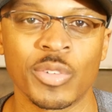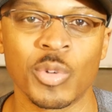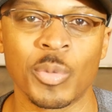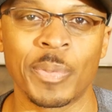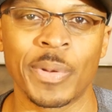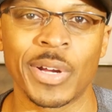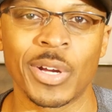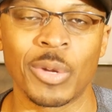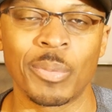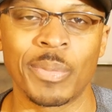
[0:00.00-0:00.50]

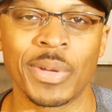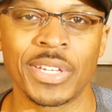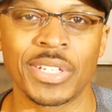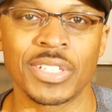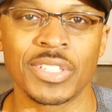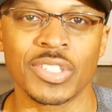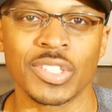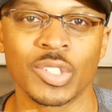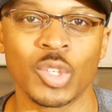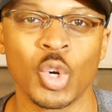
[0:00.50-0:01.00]
repair and
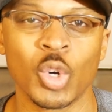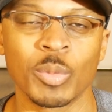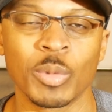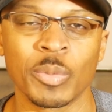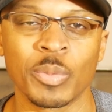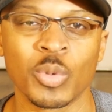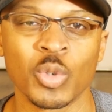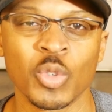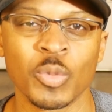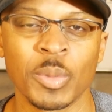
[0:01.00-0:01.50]
maintenance and home
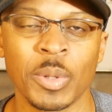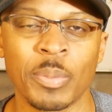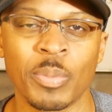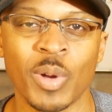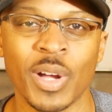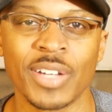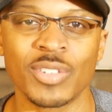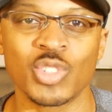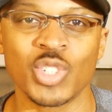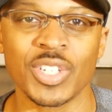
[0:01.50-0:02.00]
improvement
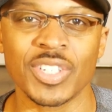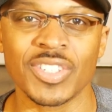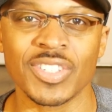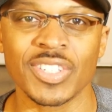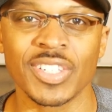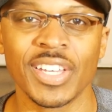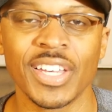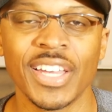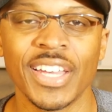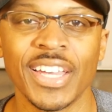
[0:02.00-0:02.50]

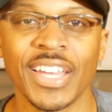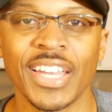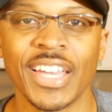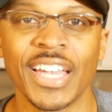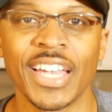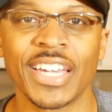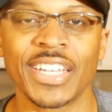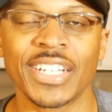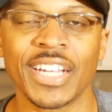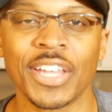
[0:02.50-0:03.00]
projects.
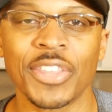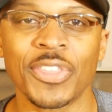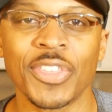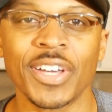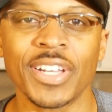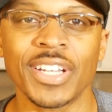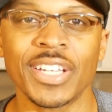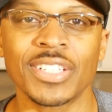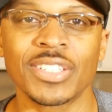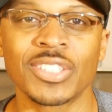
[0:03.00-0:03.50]
And I
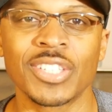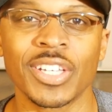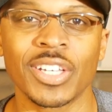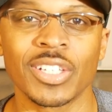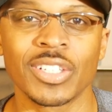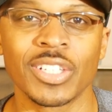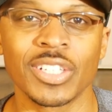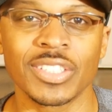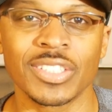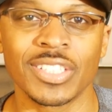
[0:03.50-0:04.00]
thought I'd take a
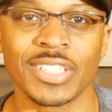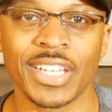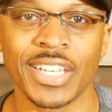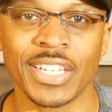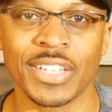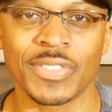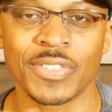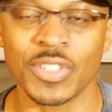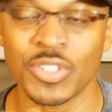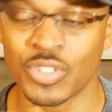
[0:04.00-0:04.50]
look today
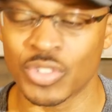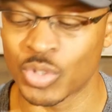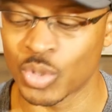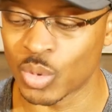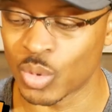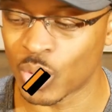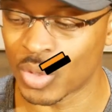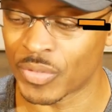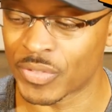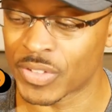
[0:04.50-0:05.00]
at this
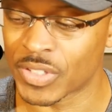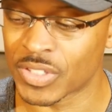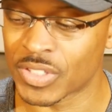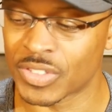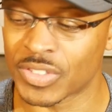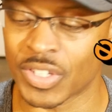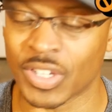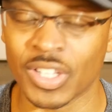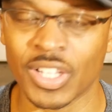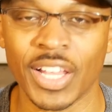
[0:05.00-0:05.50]
tool. This
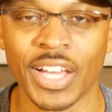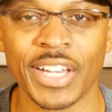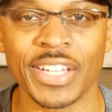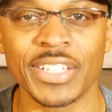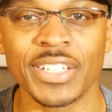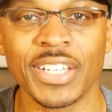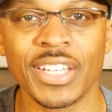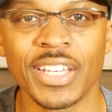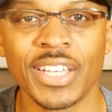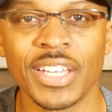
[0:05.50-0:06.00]
is the
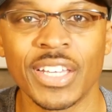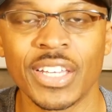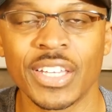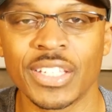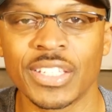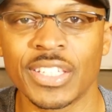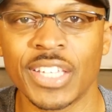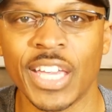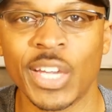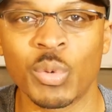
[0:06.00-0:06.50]
Klein
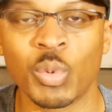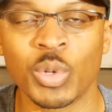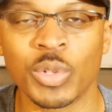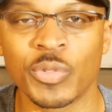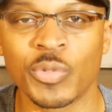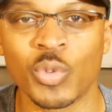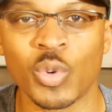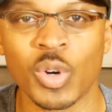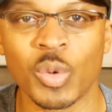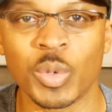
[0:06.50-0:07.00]

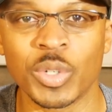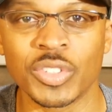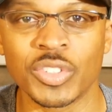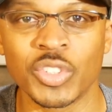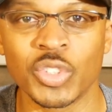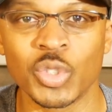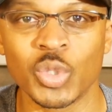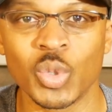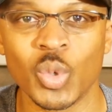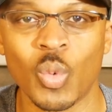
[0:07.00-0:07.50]

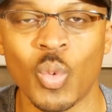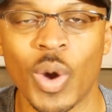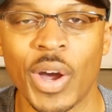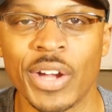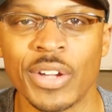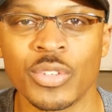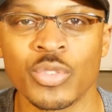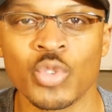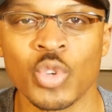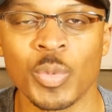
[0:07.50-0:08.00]
K1412
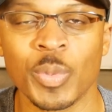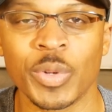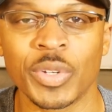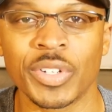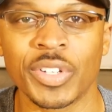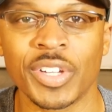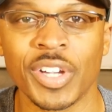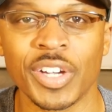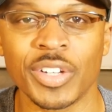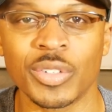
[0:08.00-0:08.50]
wire stripper
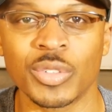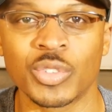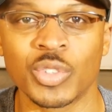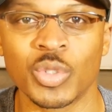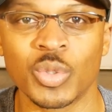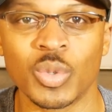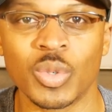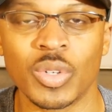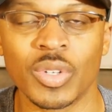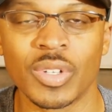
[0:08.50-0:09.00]
and cutter
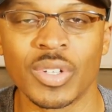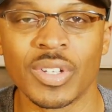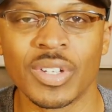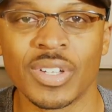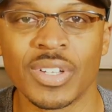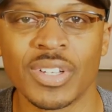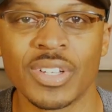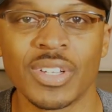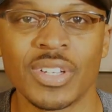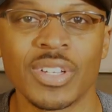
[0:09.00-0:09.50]
tool.
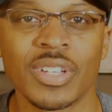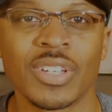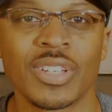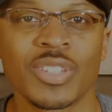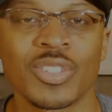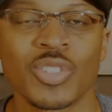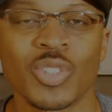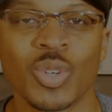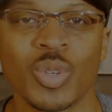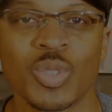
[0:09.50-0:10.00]

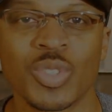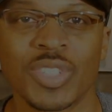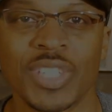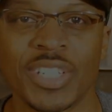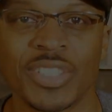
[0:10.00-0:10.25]
So stay